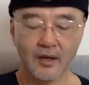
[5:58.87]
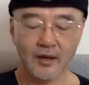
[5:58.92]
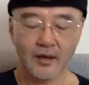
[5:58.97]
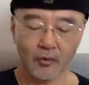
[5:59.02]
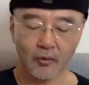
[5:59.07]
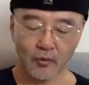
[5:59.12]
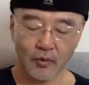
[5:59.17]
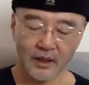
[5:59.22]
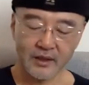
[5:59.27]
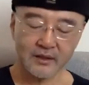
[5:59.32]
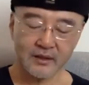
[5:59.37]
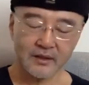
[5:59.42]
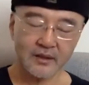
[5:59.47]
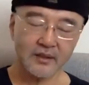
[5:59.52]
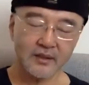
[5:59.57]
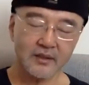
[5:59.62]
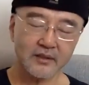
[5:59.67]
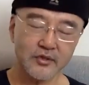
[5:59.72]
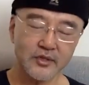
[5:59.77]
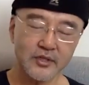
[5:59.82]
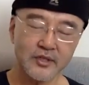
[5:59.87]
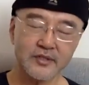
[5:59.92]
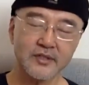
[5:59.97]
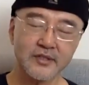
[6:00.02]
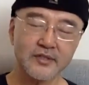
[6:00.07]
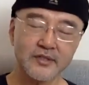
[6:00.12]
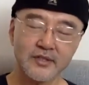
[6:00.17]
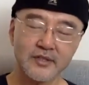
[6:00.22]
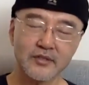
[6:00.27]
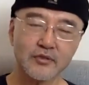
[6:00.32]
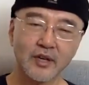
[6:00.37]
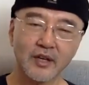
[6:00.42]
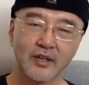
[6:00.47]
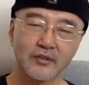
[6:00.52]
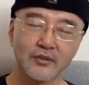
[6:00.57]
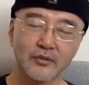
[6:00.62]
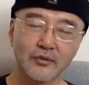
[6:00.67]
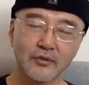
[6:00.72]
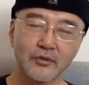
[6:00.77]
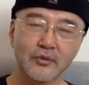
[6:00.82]
What Jesus is
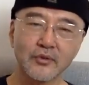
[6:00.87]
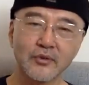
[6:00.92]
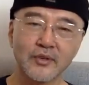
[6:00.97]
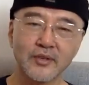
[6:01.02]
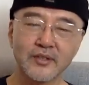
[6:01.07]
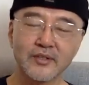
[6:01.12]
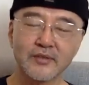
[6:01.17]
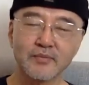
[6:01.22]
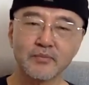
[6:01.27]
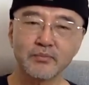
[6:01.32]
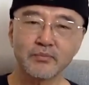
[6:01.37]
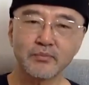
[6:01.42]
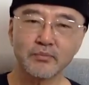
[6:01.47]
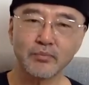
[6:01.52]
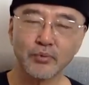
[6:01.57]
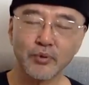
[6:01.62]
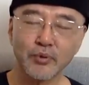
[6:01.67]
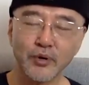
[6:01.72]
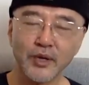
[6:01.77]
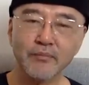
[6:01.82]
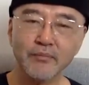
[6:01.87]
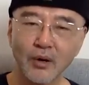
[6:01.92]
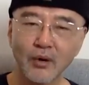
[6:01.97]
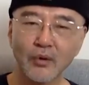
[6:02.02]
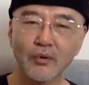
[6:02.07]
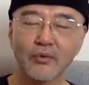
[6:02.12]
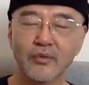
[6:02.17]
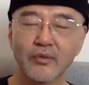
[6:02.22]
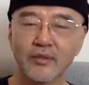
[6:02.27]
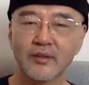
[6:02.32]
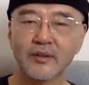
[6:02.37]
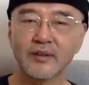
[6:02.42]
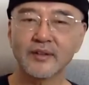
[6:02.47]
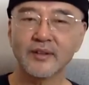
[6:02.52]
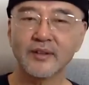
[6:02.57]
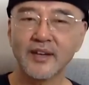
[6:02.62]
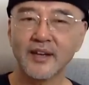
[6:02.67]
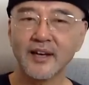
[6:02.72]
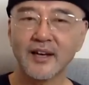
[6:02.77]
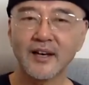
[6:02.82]
trying to do is bring both.
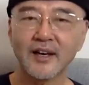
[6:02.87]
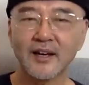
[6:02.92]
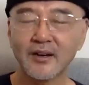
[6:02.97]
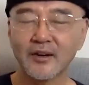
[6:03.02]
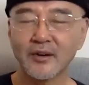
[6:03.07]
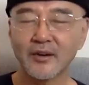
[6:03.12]
Yeah.